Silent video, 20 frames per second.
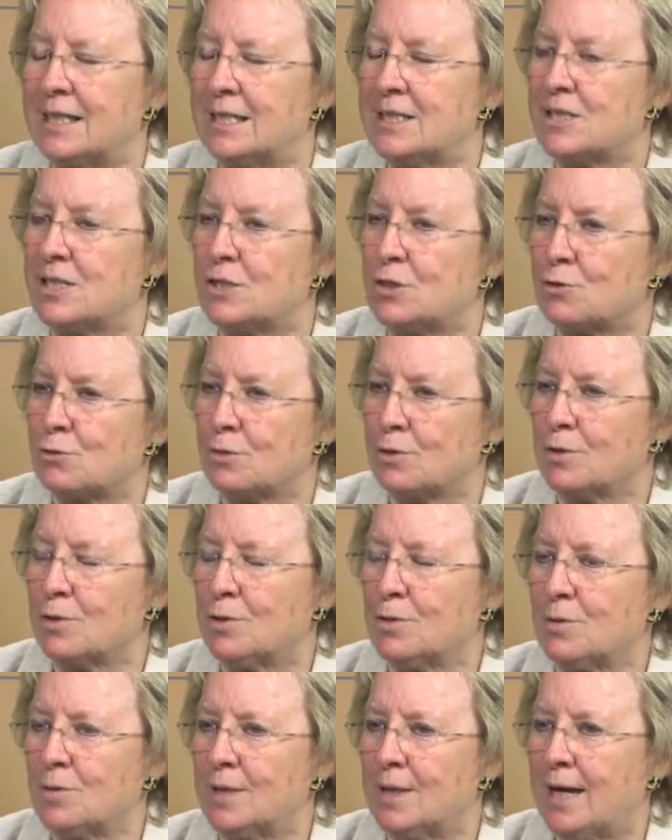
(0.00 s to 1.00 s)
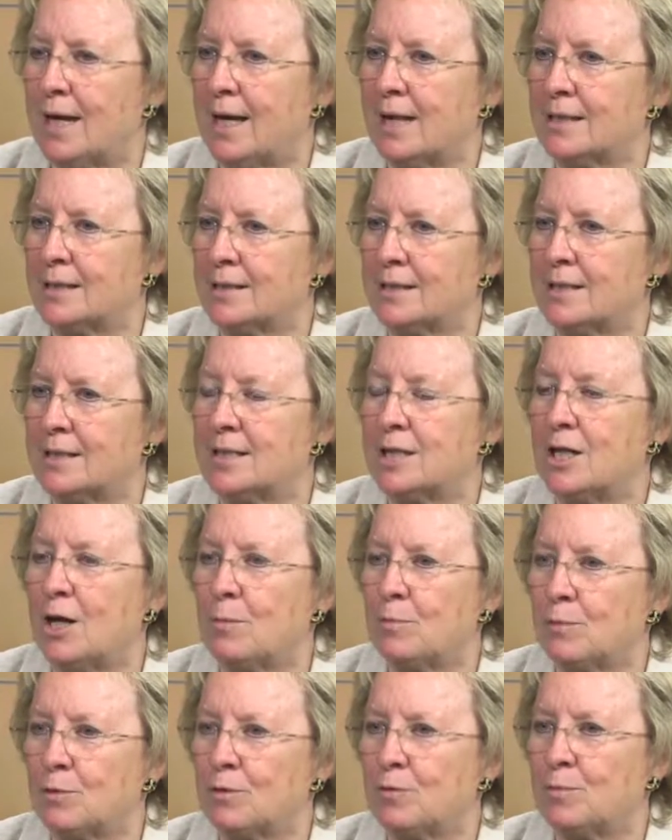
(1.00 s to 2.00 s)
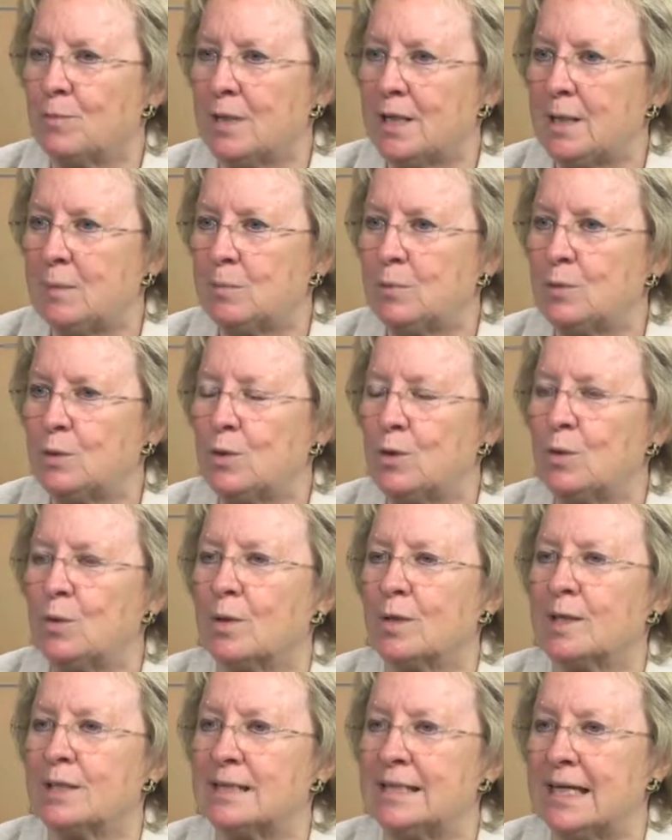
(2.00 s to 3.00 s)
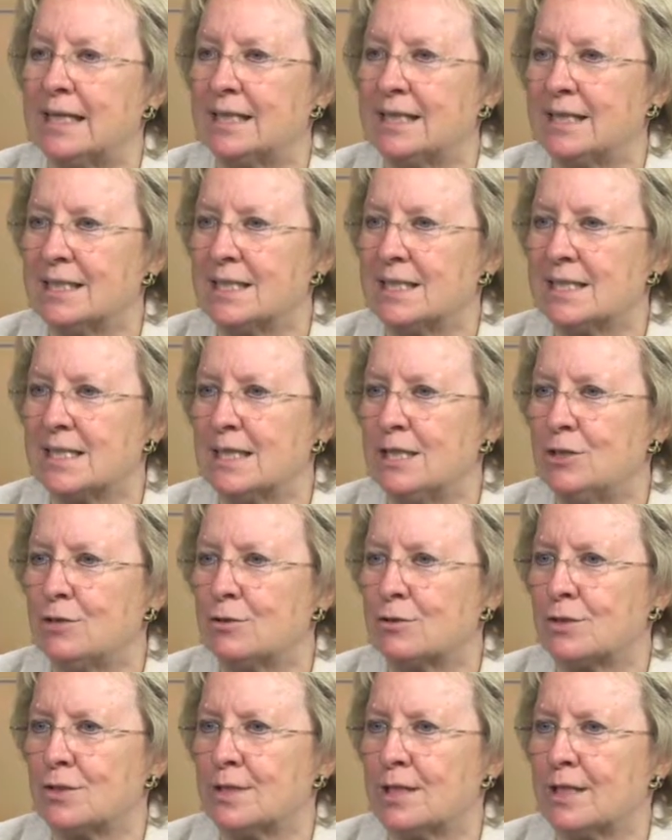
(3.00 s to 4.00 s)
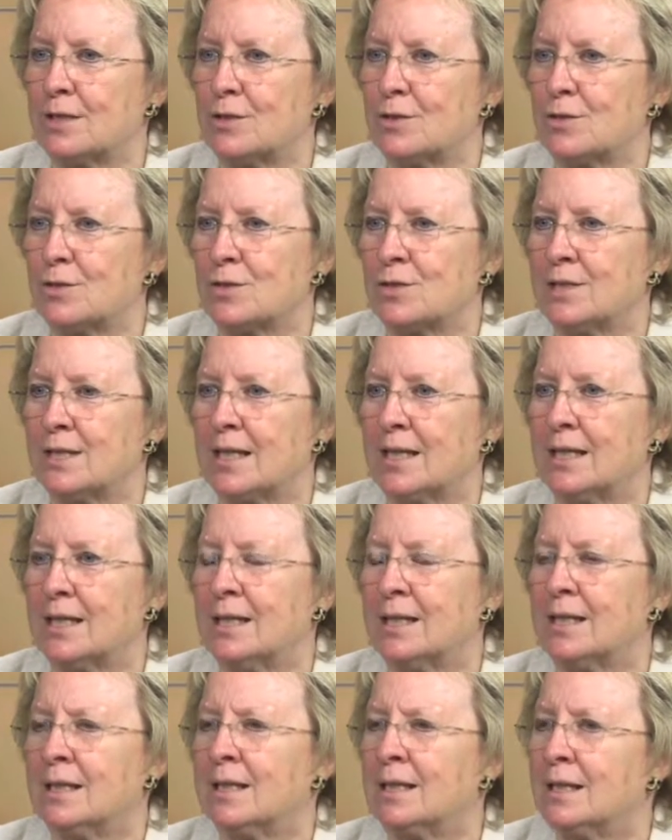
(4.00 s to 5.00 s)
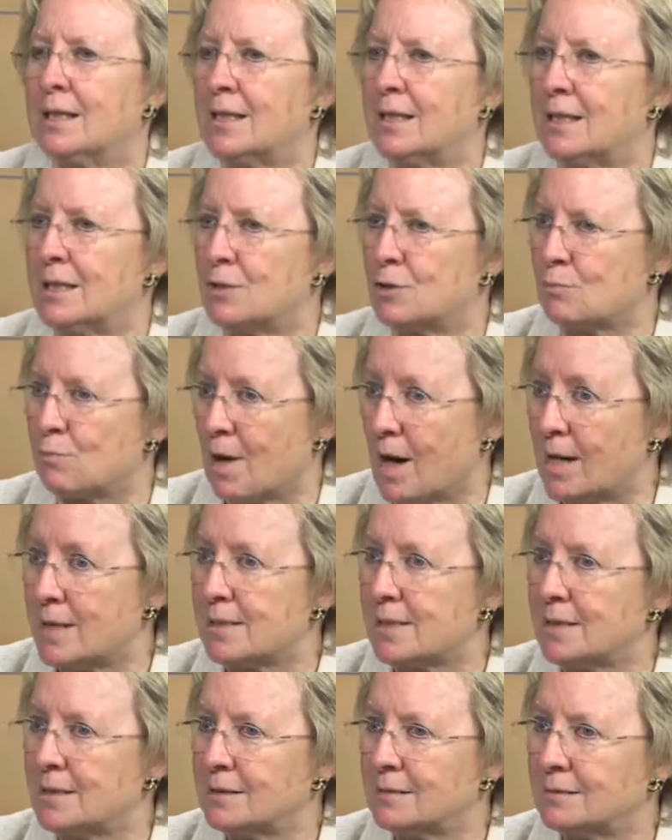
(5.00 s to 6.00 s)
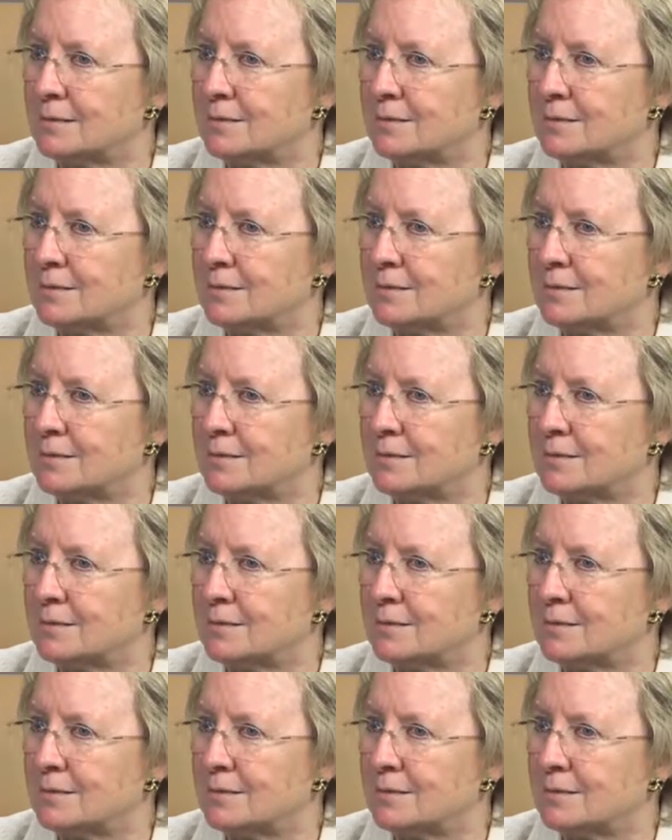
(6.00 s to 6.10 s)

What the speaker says: is it true that the number of people who are attending the senior centers is rising?